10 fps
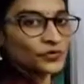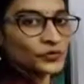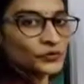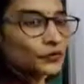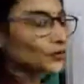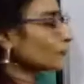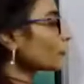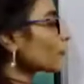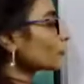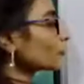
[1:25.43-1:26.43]
So, if
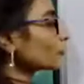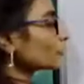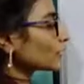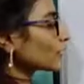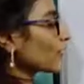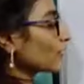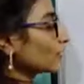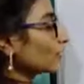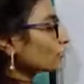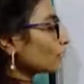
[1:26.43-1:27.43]
you want to
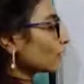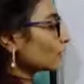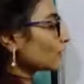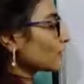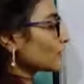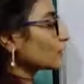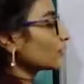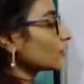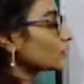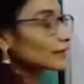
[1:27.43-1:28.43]
divide this 27
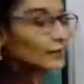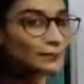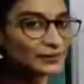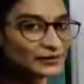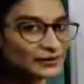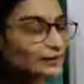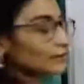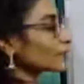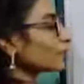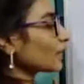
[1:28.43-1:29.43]
completely,
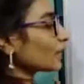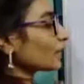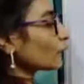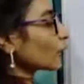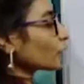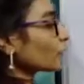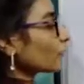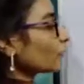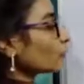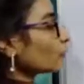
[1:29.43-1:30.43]
then that time what we
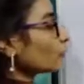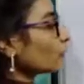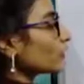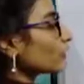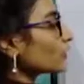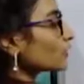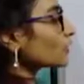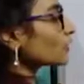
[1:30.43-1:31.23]
will do, we will put